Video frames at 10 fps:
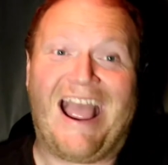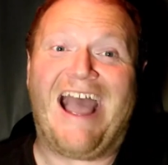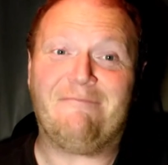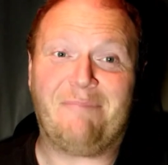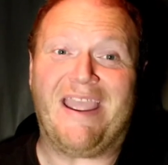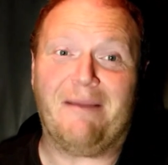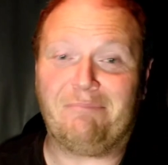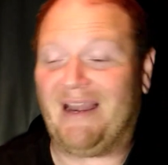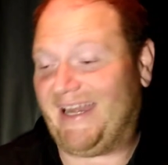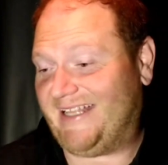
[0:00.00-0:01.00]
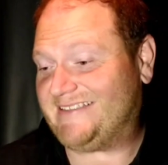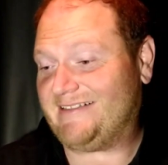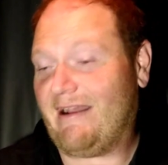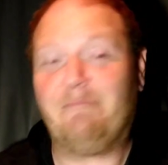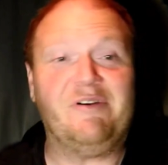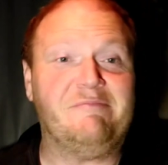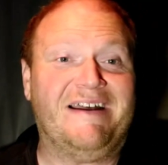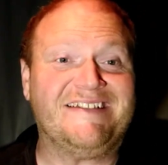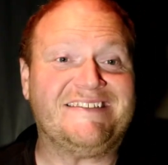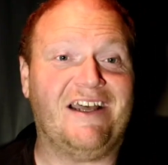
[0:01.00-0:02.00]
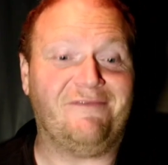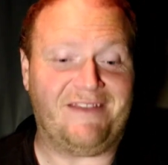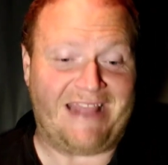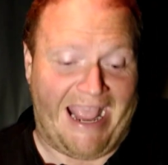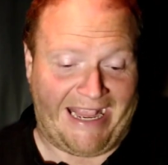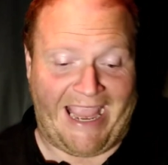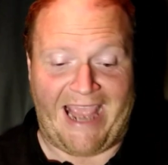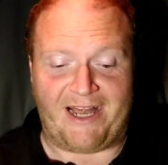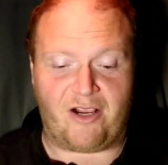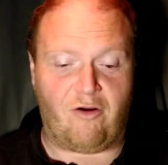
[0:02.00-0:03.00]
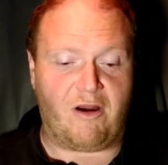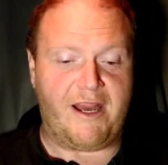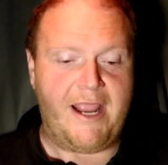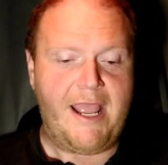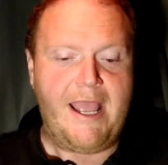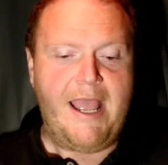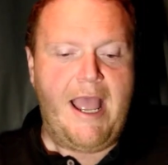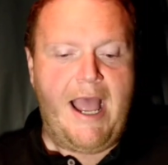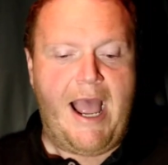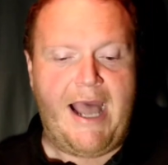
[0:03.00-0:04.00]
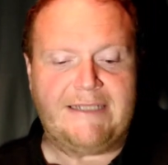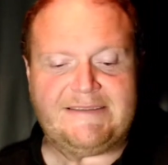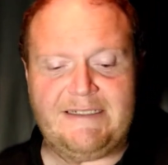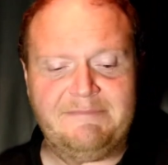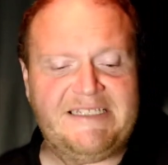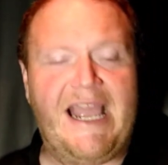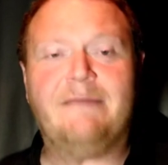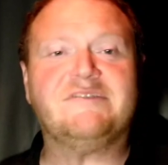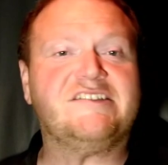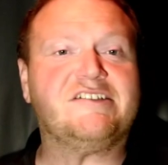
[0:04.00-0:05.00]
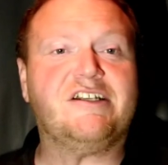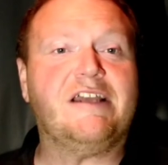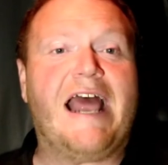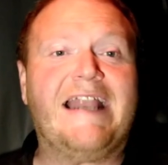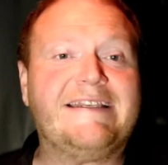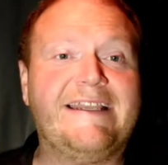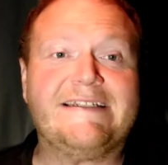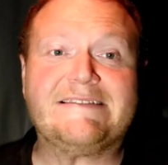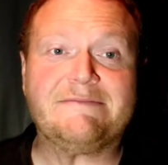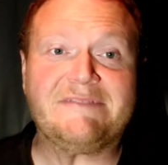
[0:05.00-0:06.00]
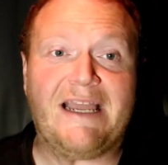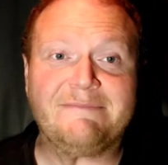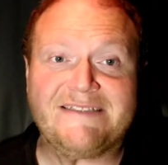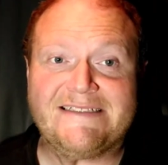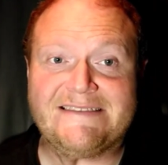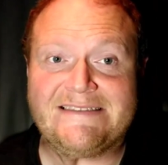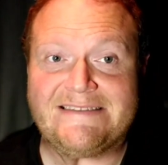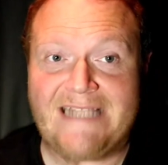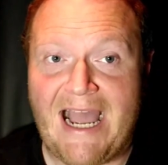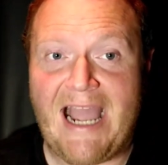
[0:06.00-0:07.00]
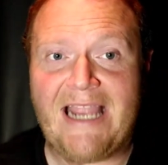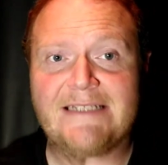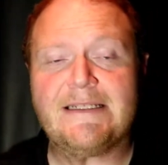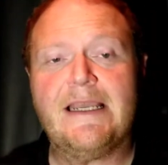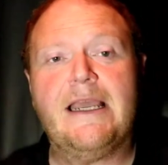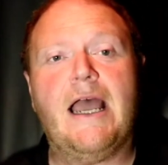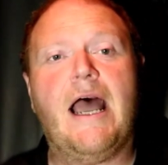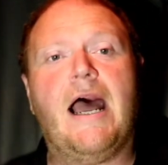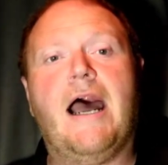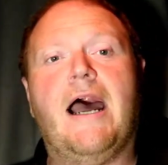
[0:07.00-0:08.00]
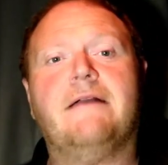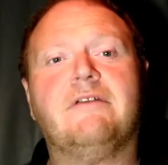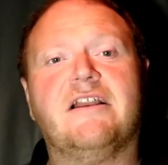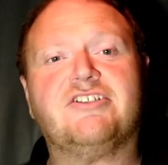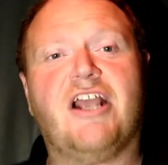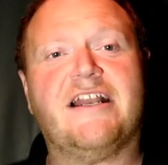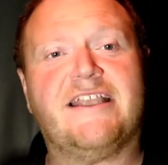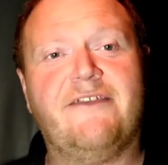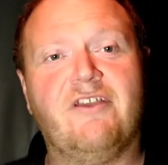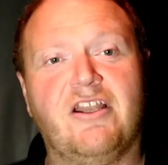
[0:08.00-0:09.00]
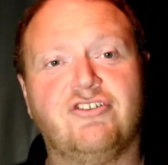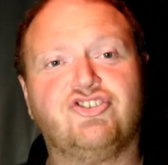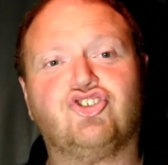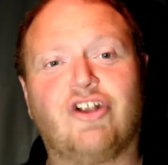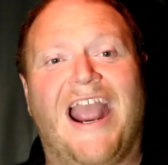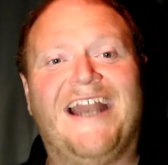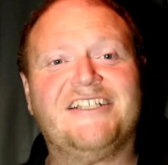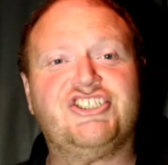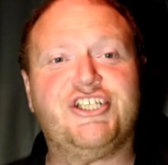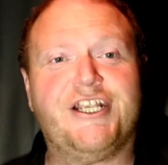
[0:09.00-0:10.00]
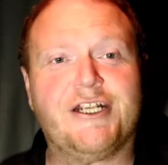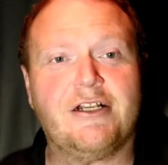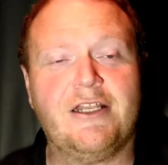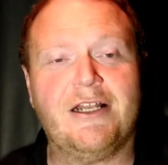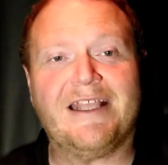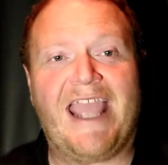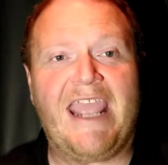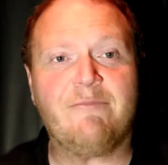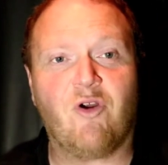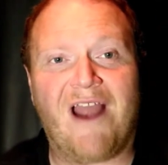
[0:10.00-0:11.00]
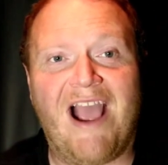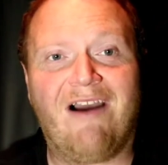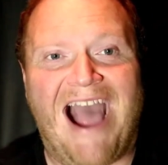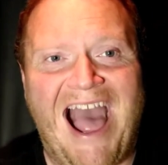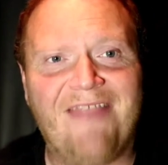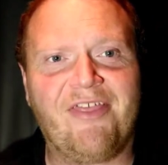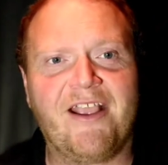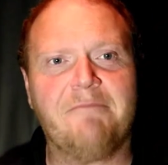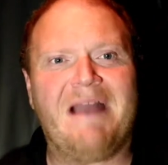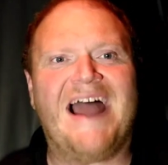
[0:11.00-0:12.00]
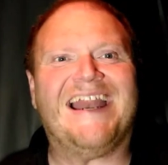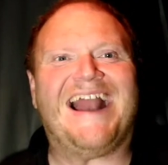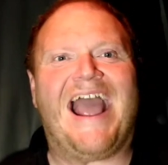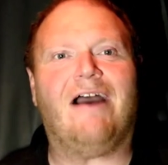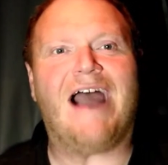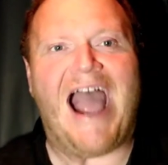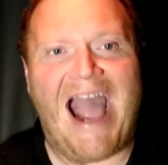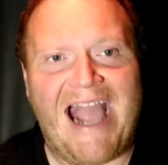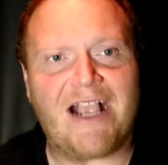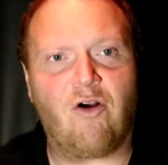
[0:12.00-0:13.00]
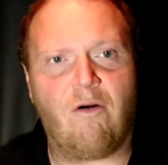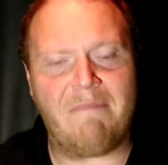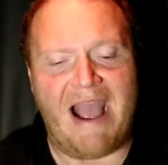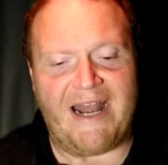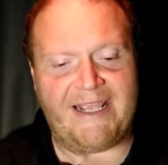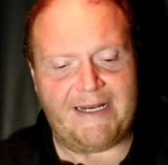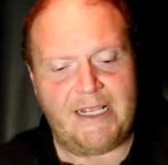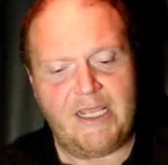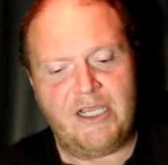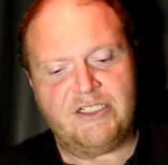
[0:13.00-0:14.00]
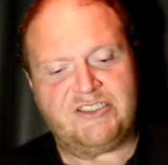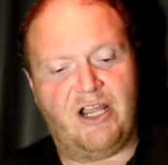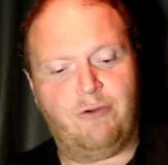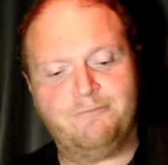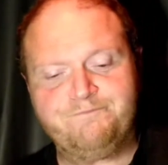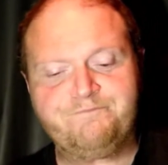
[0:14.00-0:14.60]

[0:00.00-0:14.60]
I pay a plenty, so I'm putting myself in that category. Uh, sometimes it's a good idea, sometimes it is not. Uh, I'm going to try to give you a little strategy here, a little game on how I think about it, how I go about it. So,